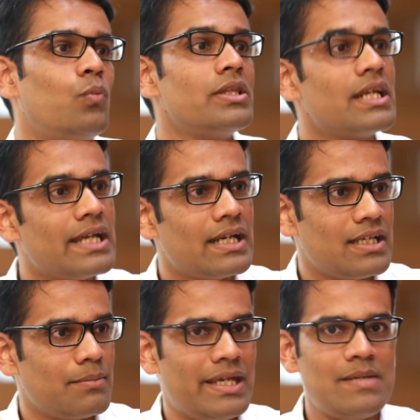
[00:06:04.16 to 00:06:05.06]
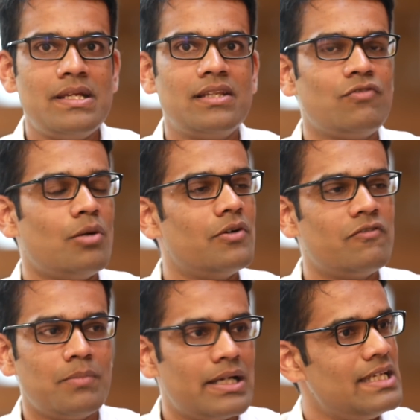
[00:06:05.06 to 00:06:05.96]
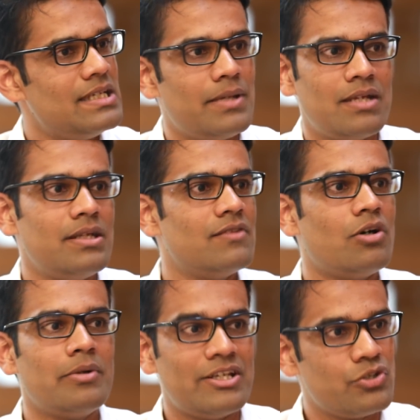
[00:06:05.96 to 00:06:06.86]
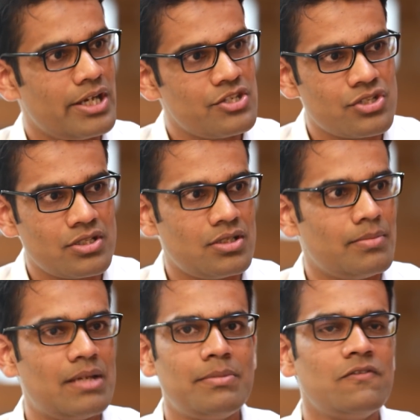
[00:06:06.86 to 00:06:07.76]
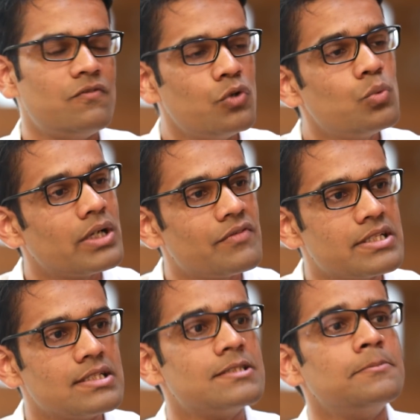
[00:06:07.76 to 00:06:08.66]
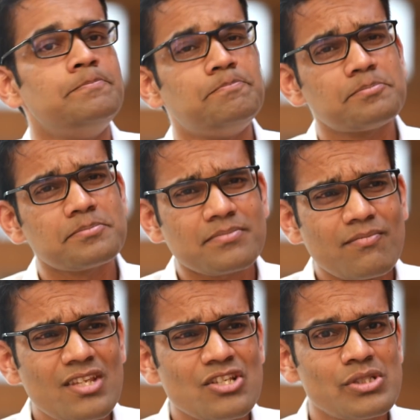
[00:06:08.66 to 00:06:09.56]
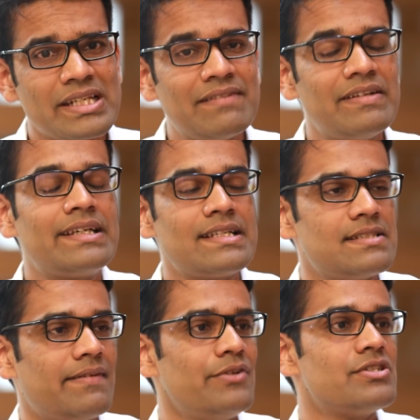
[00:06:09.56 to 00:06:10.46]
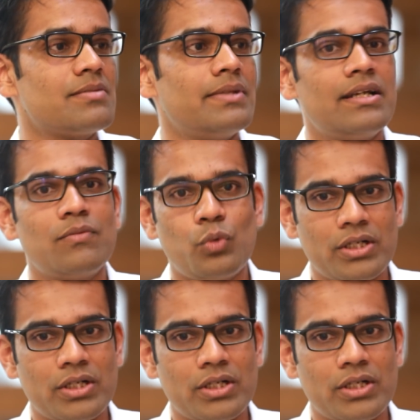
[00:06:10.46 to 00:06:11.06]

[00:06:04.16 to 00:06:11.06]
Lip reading: what they're getting, may it be in the form of money, may it be in the form of education, may it be food, whatever it is. So they're giving kids the value system that